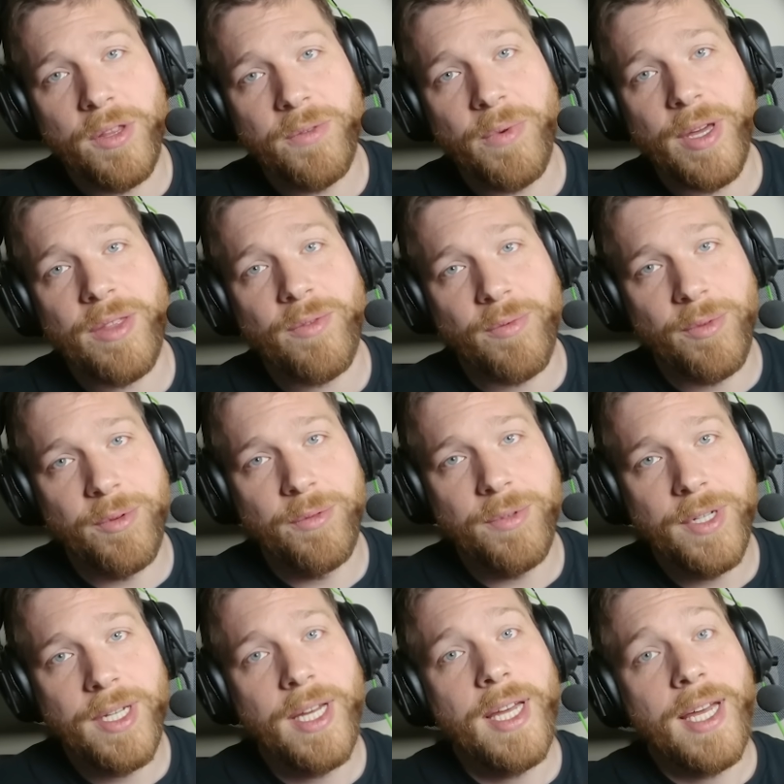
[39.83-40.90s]
way through,
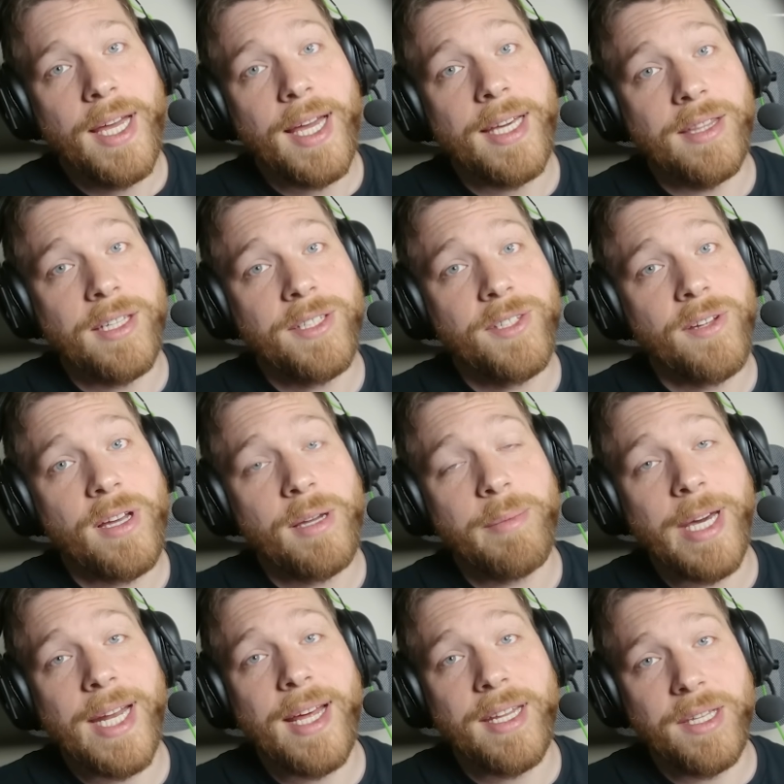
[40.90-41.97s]
and let's talk
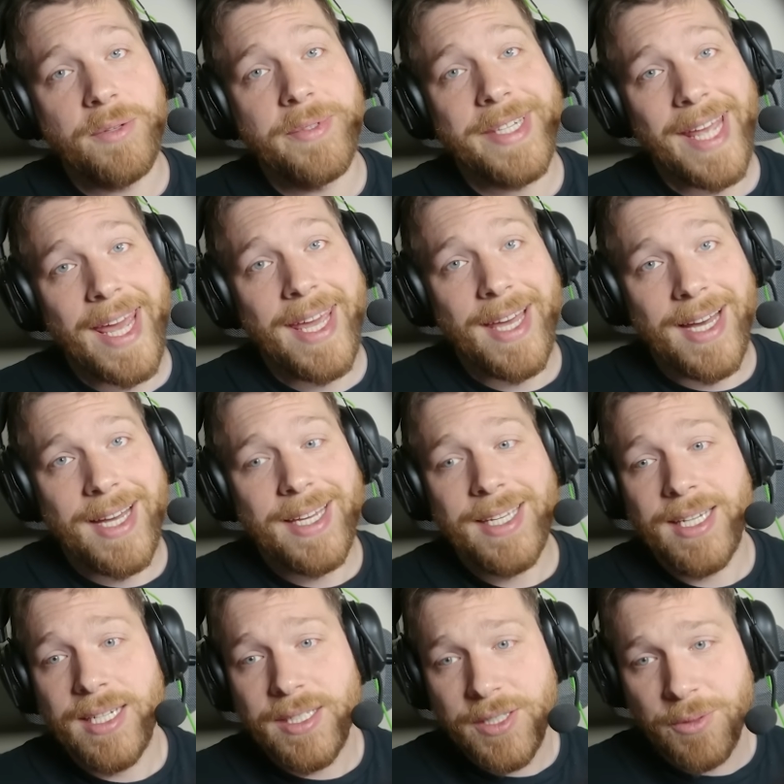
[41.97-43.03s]
about how to use AI
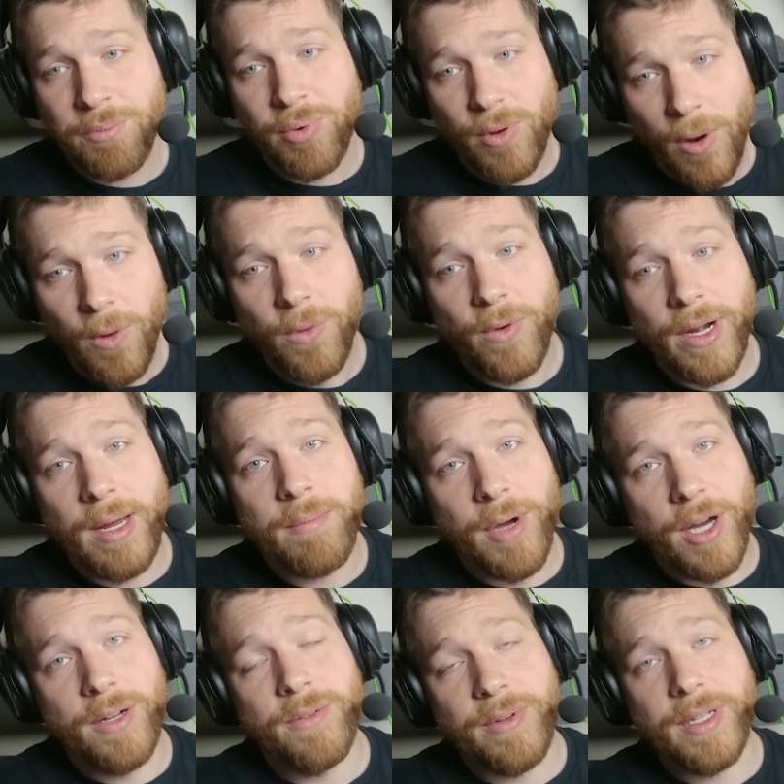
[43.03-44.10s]
to program
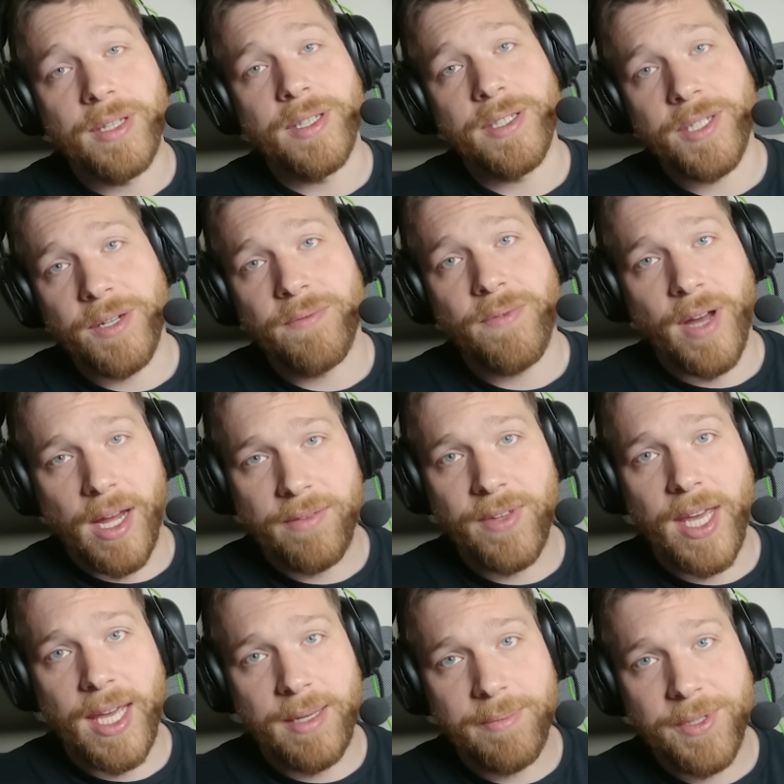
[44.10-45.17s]
Unreal Engine 5
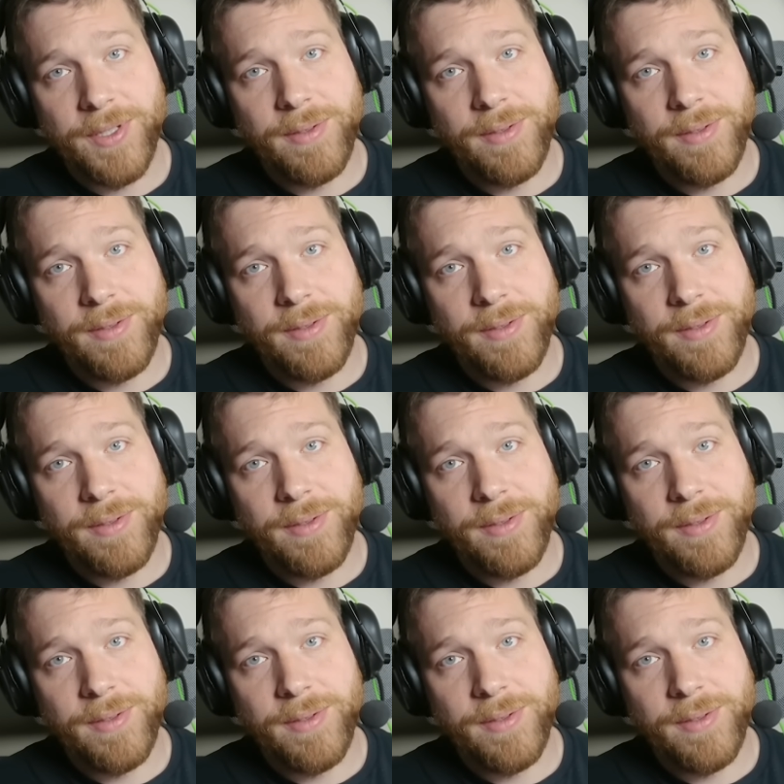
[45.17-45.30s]
games.